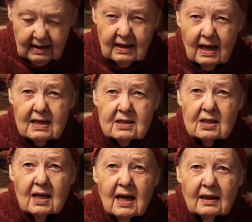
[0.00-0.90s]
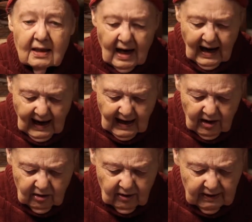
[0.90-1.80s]
gazing at the
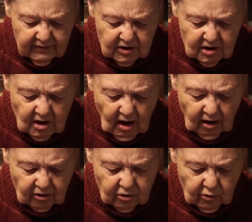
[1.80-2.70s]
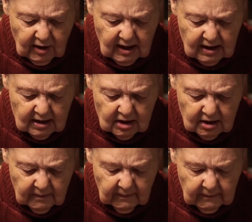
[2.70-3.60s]
hieroglyphs on
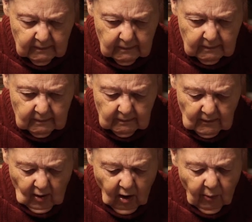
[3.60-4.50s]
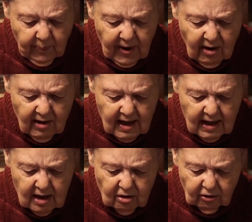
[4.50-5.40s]
trees, or peering
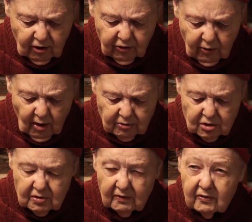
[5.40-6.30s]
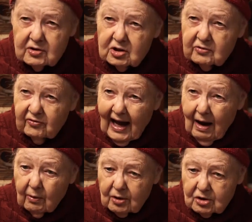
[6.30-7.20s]
into the throats of
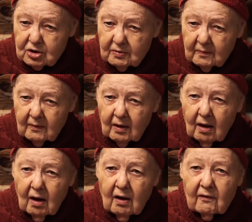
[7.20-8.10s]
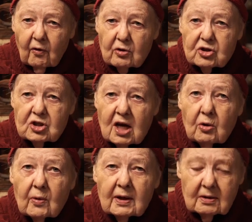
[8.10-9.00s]
flowers for
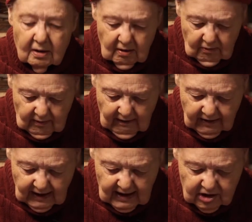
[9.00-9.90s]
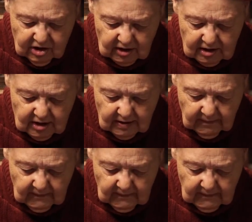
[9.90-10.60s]
secret revelations.